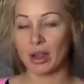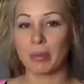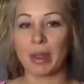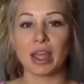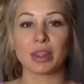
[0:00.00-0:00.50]

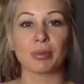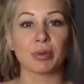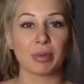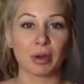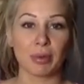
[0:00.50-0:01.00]
I had the
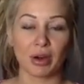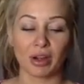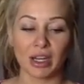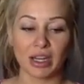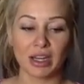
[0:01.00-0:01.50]
premiere
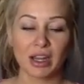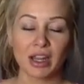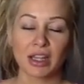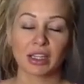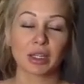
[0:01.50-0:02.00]
party,
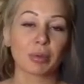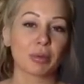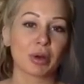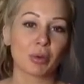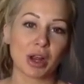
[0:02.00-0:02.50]
like the
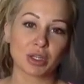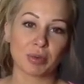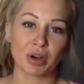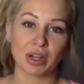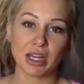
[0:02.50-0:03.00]
premiere watch
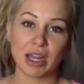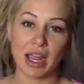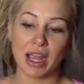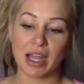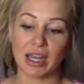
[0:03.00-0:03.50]
party
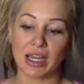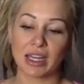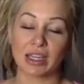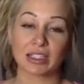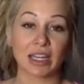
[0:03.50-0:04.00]
at
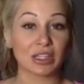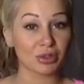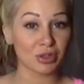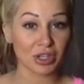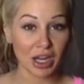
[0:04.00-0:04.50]
Ink's
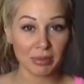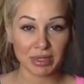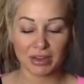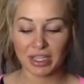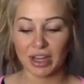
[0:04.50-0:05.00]
Tattoo Shop
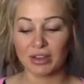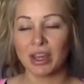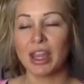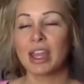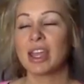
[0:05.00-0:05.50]

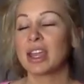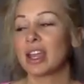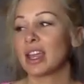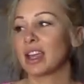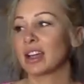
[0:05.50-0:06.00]
downtown,
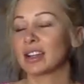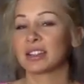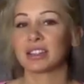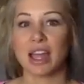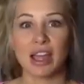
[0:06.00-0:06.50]

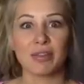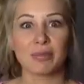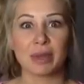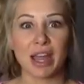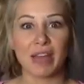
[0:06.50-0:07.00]
and I've
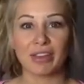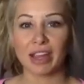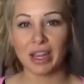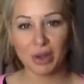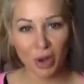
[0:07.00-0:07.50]
been having
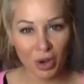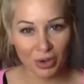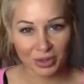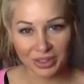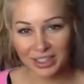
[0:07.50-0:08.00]
a
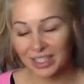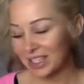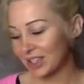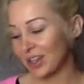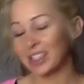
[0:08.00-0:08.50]
cold,
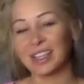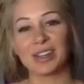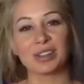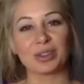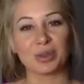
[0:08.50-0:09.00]
so I
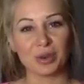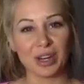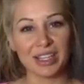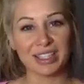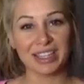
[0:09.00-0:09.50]
sound a little
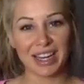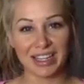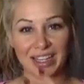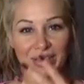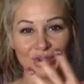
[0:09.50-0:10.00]
crazy
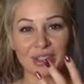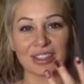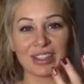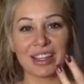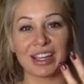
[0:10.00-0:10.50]
and I look
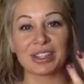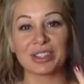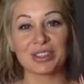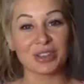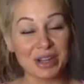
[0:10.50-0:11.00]

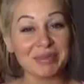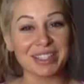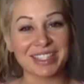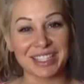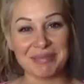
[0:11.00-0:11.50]
extremely
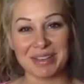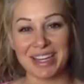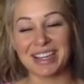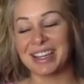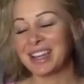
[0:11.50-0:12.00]

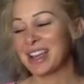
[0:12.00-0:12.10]
sleepy.